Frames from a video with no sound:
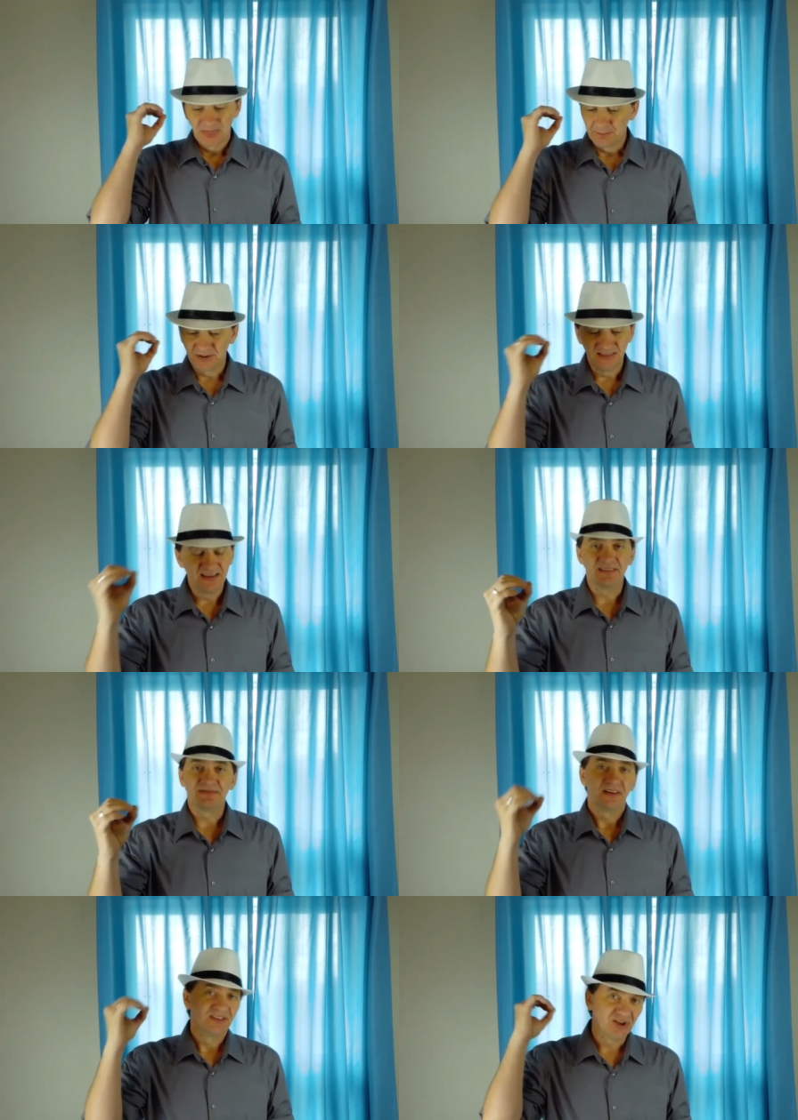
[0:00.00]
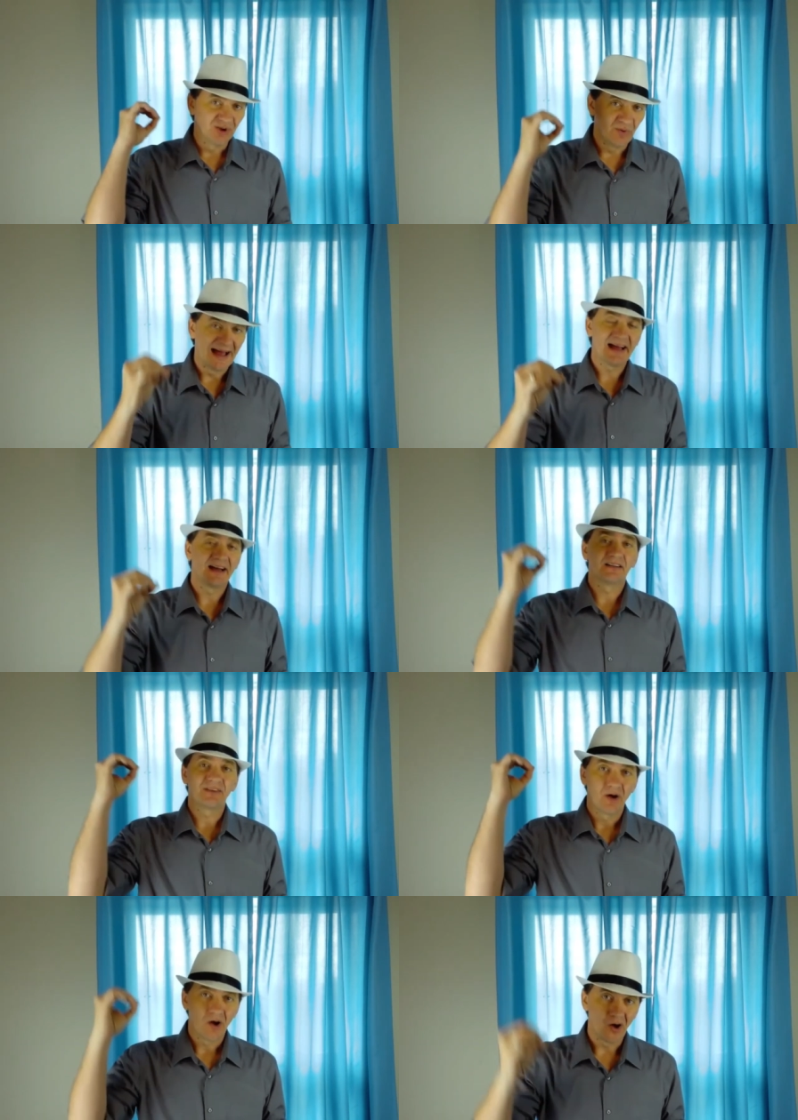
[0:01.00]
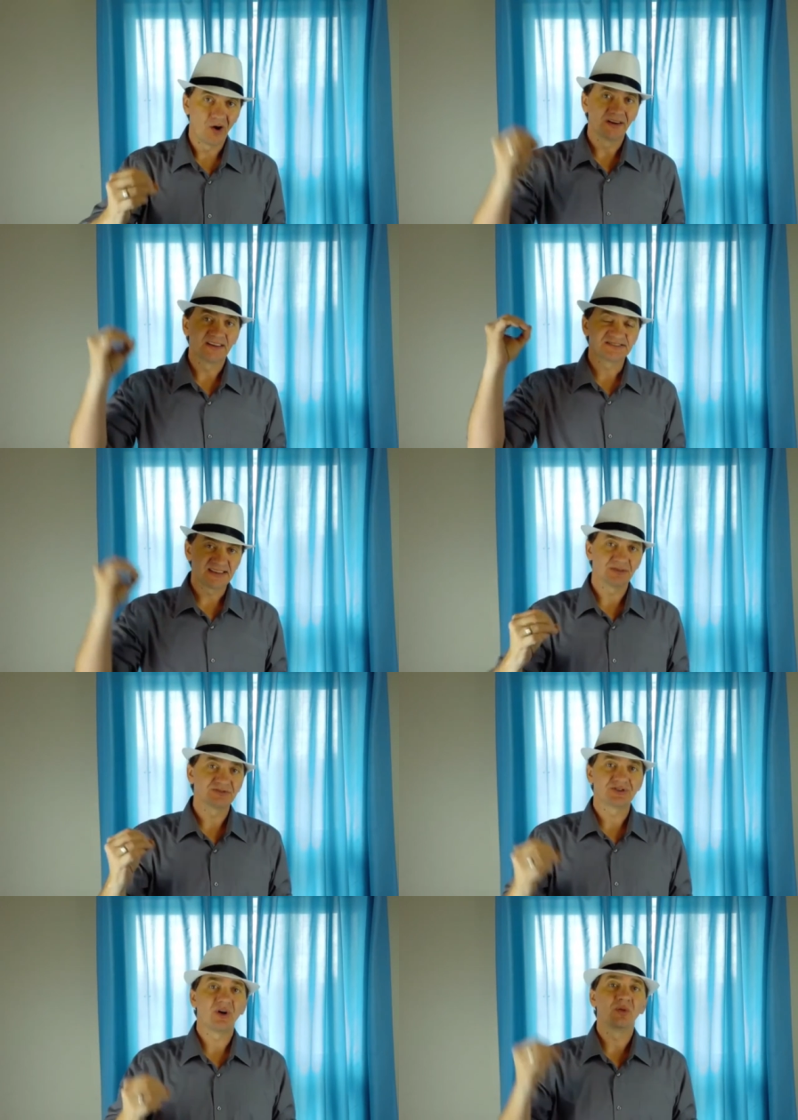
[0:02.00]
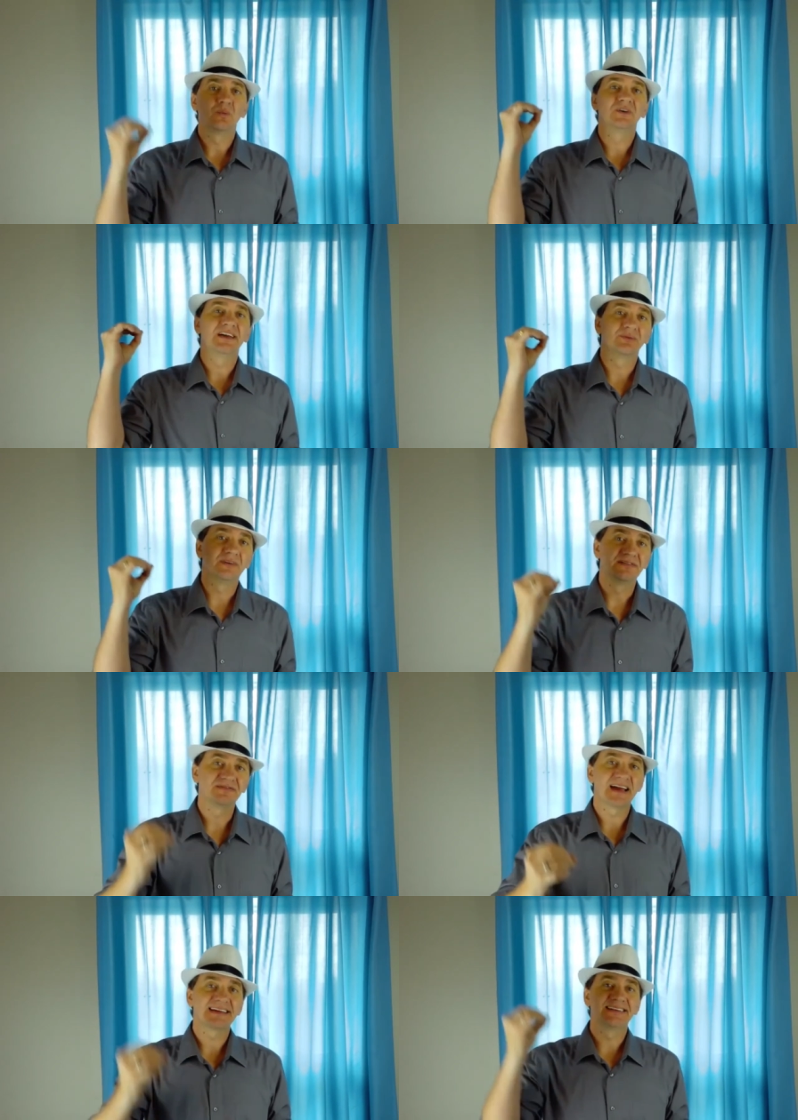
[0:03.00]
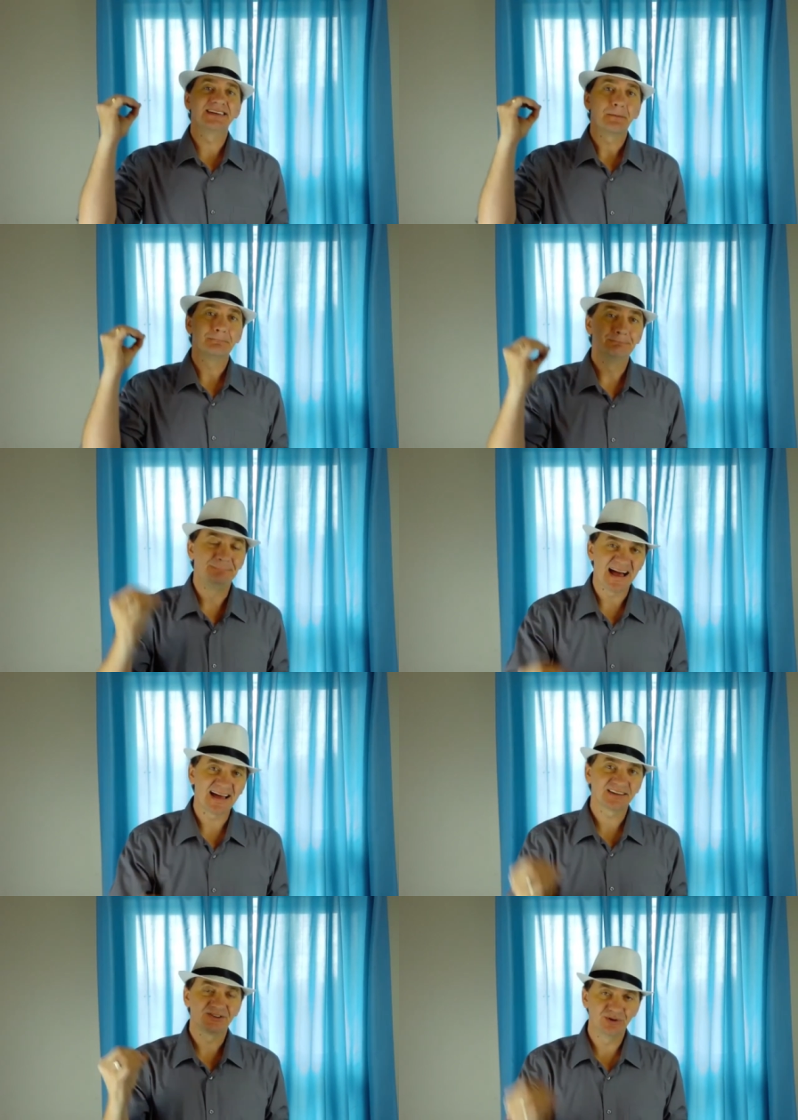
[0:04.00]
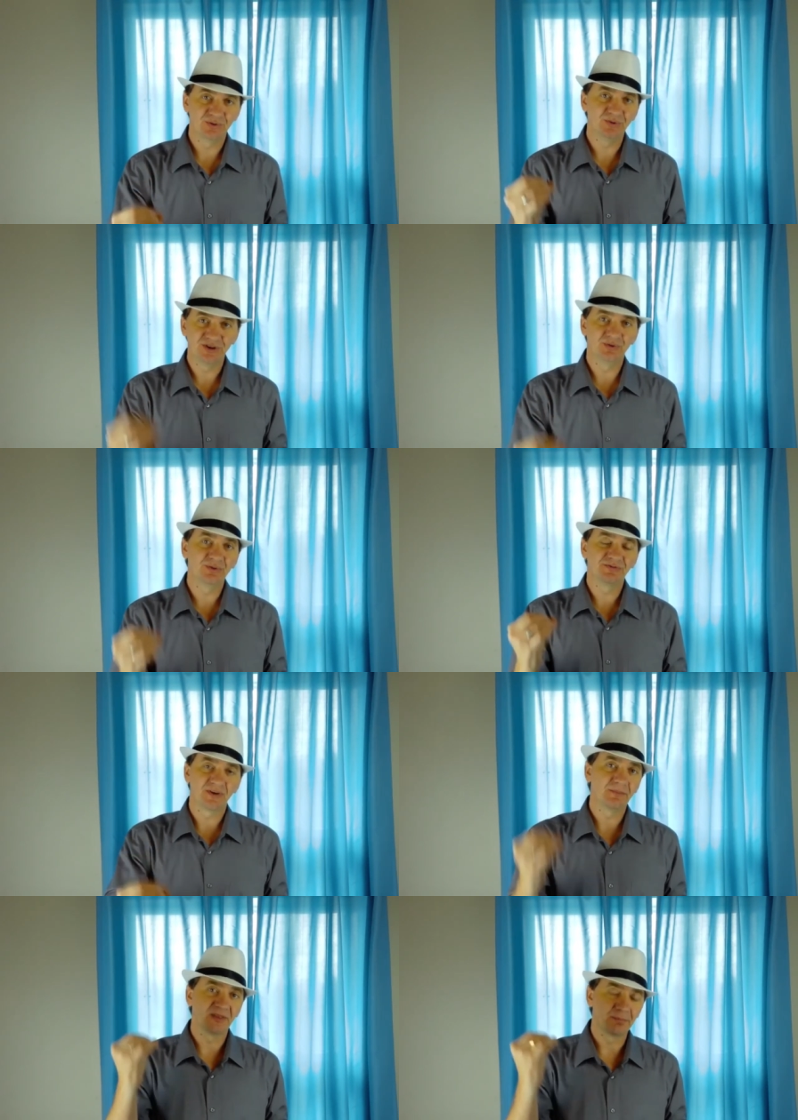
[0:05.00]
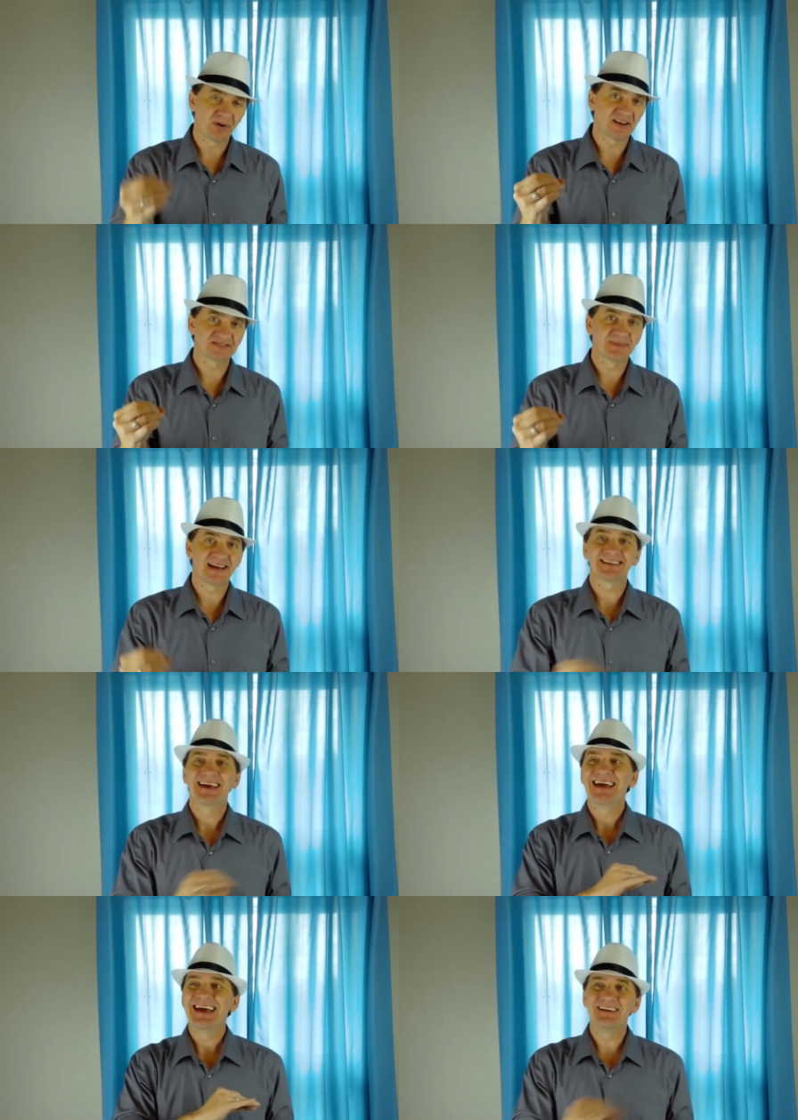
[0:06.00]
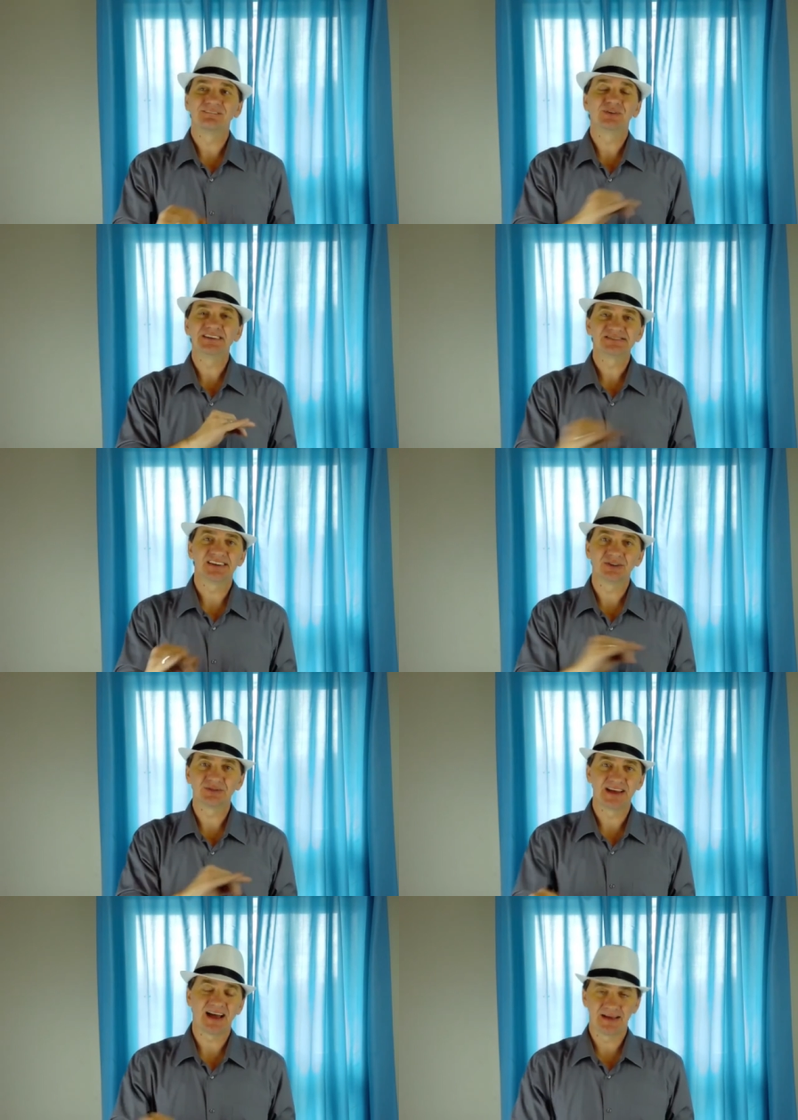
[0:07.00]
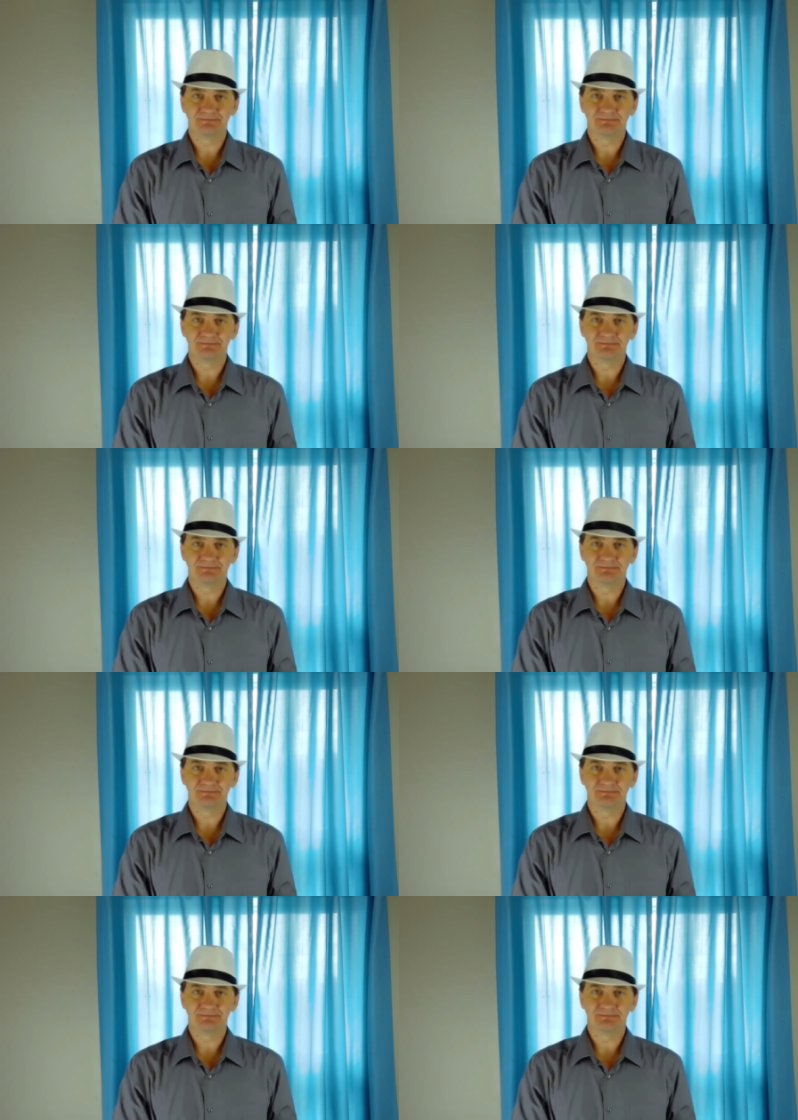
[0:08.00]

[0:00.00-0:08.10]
belief that you have on a sales call will get reflected back to you from the prospect every single time.